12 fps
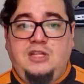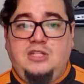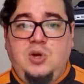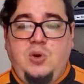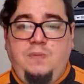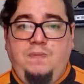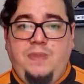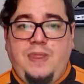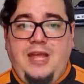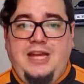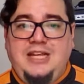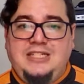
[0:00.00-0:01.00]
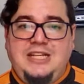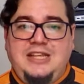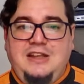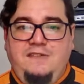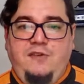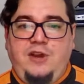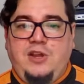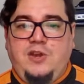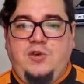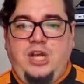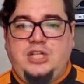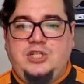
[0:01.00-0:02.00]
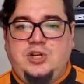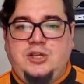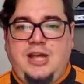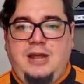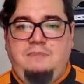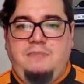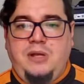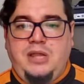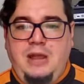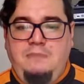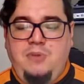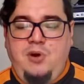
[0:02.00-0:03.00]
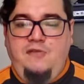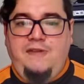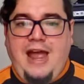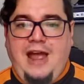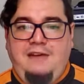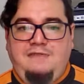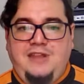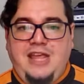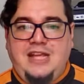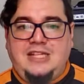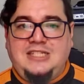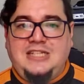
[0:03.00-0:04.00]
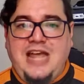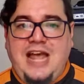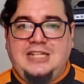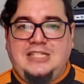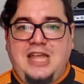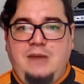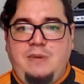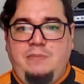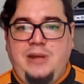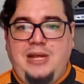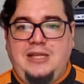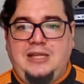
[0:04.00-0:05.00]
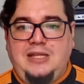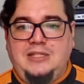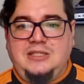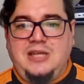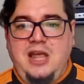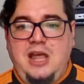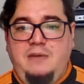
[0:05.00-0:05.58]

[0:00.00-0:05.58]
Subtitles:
So It is a different creature type, but they both have the exact same abilities.